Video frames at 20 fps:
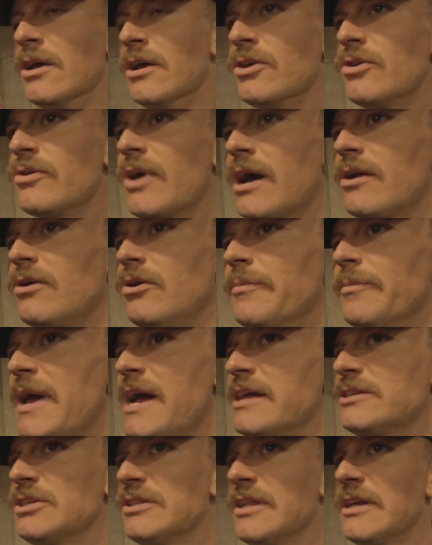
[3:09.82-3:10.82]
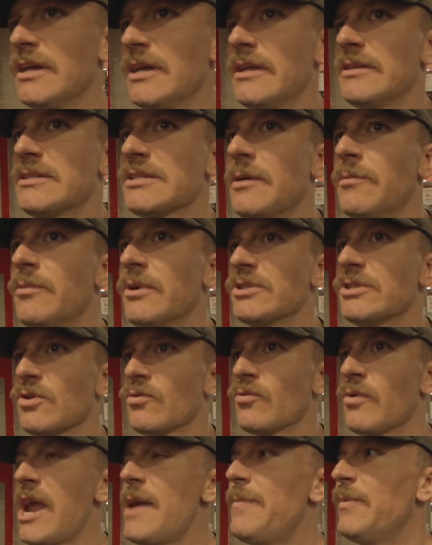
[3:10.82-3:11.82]
you got to imagine that someone's
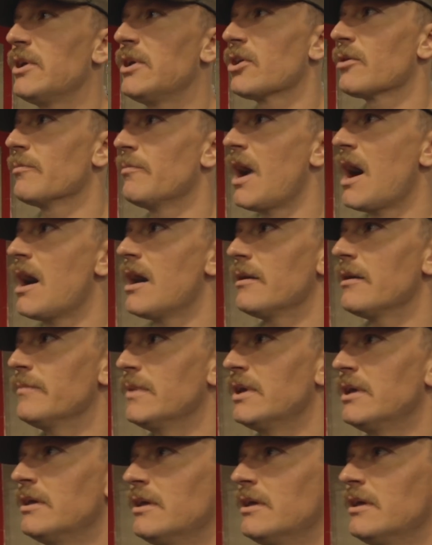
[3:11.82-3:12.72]
your mom,